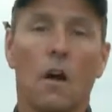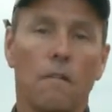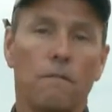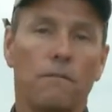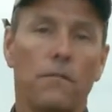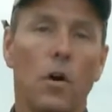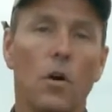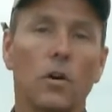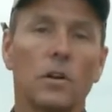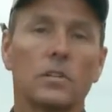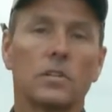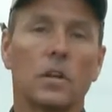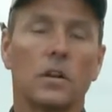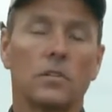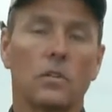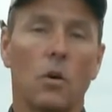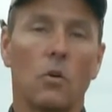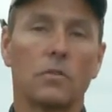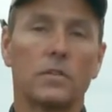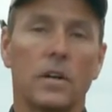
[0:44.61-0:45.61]
Focus on
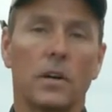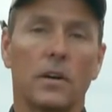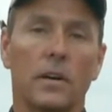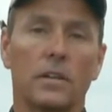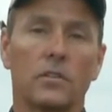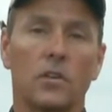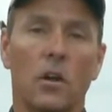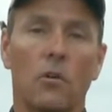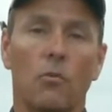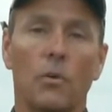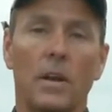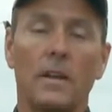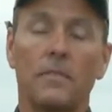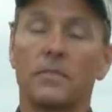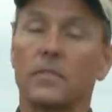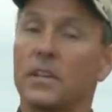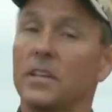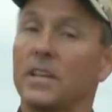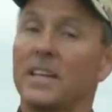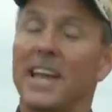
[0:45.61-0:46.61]
those areas on
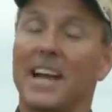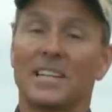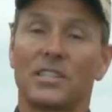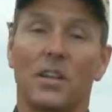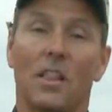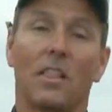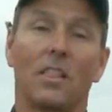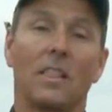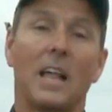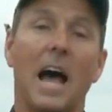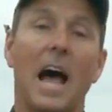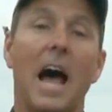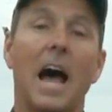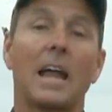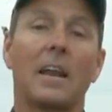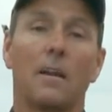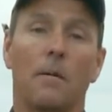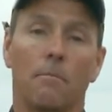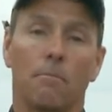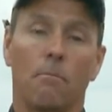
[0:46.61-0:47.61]
reefs, and you catch a
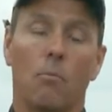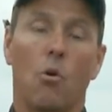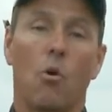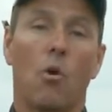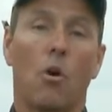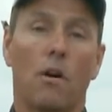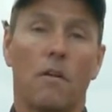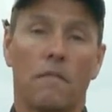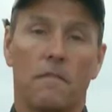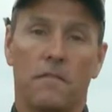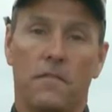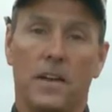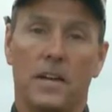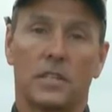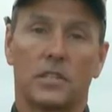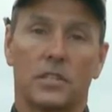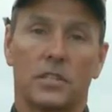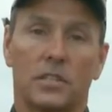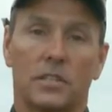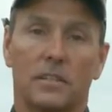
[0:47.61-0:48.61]
lot more
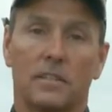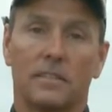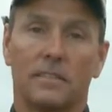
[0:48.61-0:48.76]
fish.